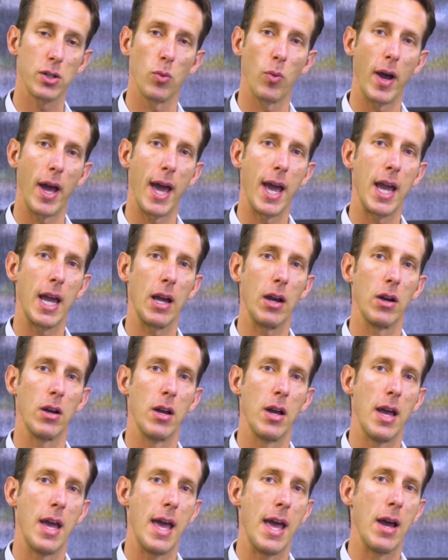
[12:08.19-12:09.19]
away
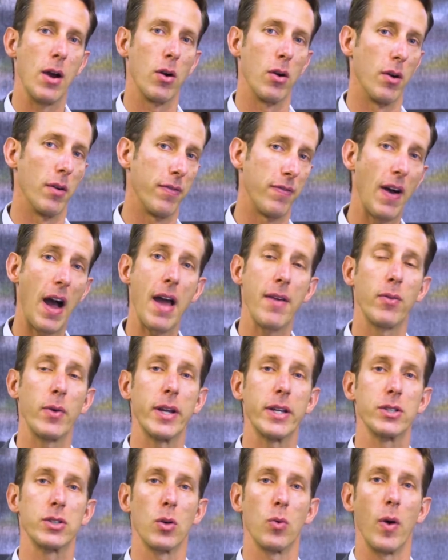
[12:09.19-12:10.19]
or 5
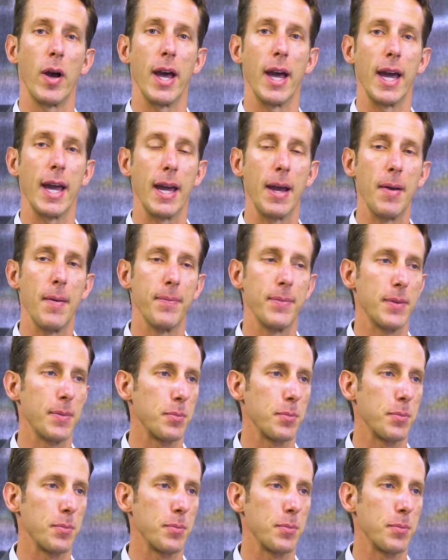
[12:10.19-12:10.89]
weeks away,